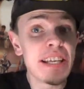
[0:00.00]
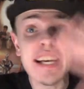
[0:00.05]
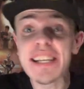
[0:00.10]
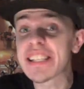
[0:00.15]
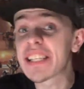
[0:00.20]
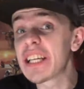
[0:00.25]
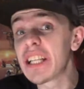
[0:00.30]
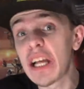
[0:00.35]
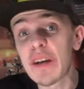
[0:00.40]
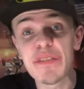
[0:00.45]

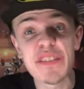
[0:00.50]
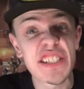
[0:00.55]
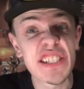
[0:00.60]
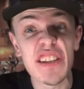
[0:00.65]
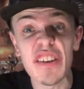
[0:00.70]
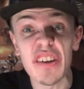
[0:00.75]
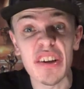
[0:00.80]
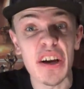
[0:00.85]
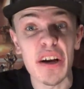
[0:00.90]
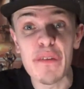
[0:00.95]
Yes, I love
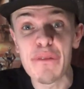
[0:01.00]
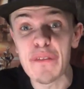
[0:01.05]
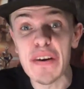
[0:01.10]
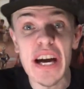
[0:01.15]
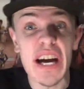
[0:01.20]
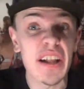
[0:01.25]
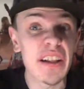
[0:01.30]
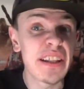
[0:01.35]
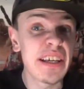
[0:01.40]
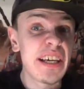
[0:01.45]
Silicon
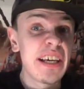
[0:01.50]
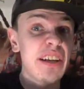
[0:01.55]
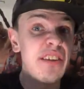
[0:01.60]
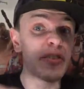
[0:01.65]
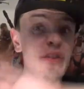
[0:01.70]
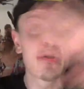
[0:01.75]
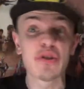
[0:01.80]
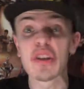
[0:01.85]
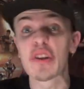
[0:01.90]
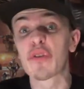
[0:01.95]
Valley
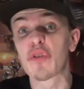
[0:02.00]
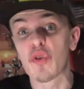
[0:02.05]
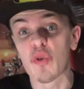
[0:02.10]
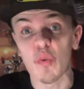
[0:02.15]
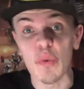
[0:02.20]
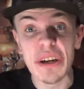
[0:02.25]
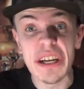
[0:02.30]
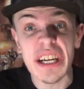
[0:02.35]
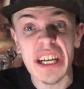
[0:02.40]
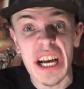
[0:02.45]
and there's other
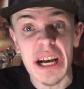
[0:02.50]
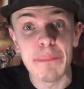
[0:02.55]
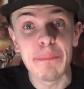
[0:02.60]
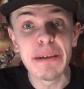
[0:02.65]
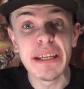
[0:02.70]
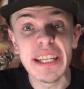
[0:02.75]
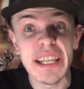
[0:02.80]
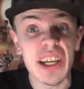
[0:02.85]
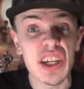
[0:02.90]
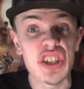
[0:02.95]
great
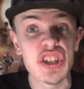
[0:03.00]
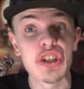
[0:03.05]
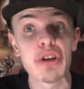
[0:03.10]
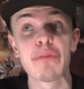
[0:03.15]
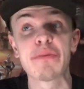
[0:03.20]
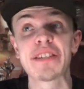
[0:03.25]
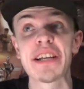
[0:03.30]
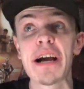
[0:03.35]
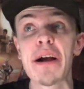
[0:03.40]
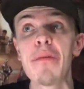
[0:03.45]
comedic
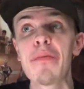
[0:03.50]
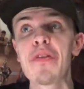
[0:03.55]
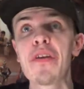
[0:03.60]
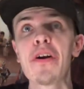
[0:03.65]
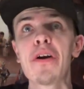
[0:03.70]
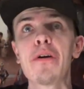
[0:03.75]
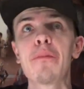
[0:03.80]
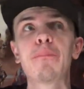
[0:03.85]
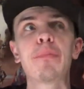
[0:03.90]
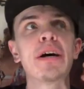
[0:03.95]
shows out
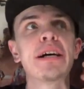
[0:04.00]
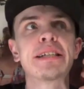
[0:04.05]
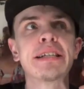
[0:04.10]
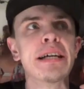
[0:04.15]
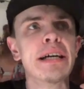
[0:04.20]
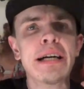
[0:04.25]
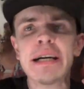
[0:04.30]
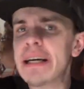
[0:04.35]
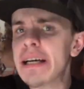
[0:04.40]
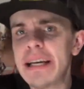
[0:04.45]
there,
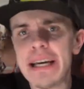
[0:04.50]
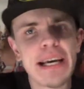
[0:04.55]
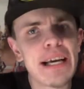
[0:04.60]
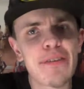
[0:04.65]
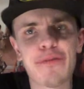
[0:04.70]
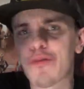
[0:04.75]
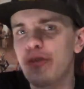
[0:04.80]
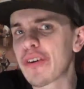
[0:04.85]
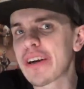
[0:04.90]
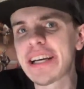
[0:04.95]
but
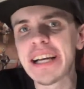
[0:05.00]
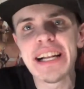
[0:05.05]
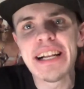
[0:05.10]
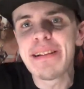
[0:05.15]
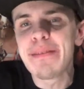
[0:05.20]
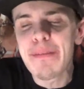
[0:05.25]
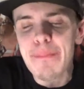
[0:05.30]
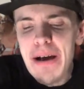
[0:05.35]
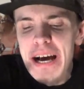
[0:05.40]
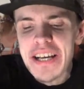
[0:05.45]

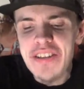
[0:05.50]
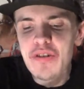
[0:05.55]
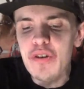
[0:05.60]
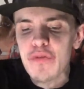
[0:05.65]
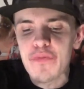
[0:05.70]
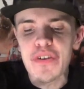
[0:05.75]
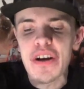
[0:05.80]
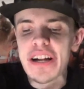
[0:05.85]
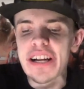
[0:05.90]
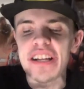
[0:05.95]
The
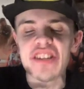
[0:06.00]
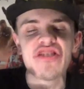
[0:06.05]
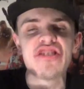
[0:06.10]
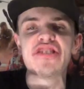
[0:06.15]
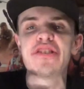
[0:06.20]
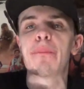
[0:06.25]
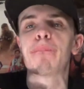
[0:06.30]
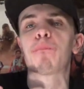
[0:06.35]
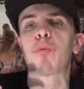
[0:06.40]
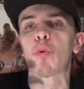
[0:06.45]
Master of None is
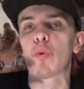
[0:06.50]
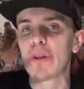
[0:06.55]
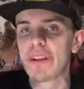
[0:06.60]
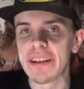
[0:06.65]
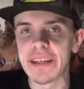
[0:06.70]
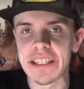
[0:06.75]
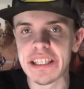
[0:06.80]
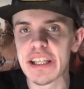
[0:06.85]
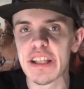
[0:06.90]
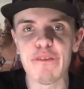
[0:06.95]
just brilliant.